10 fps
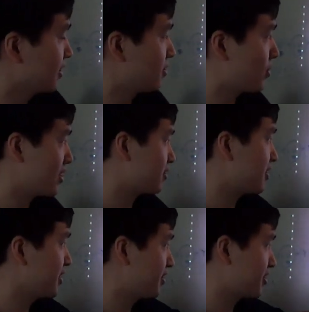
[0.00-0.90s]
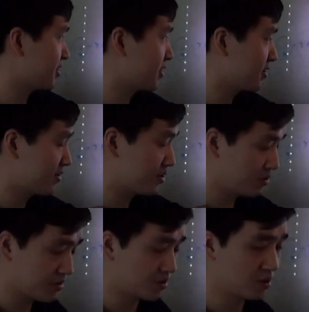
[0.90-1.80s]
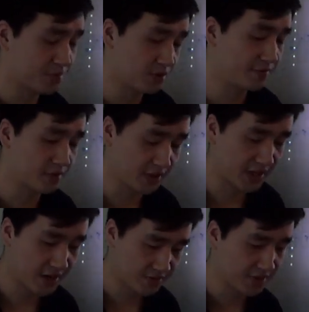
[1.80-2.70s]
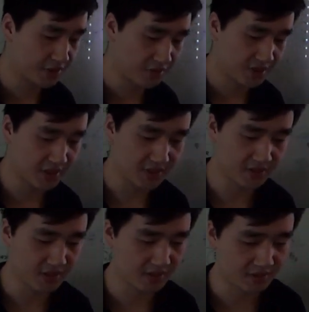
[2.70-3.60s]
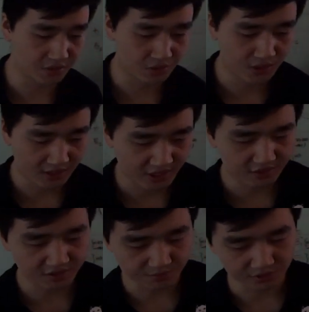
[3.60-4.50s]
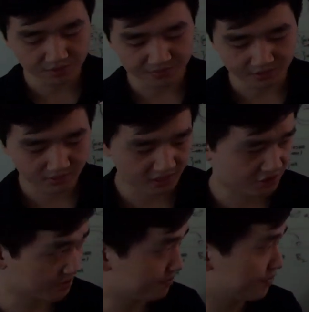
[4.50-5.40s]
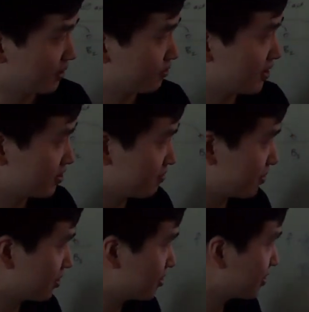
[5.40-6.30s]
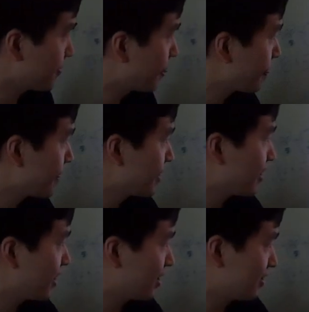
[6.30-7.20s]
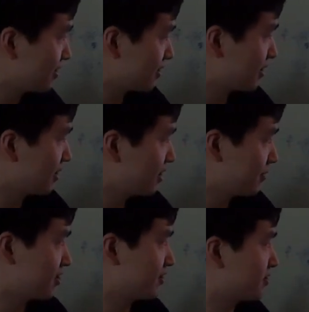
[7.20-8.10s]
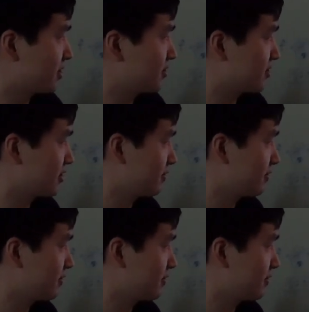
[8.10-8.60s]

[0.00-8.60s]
whether it's still suitable for current situation is still questionable. Question because the image is just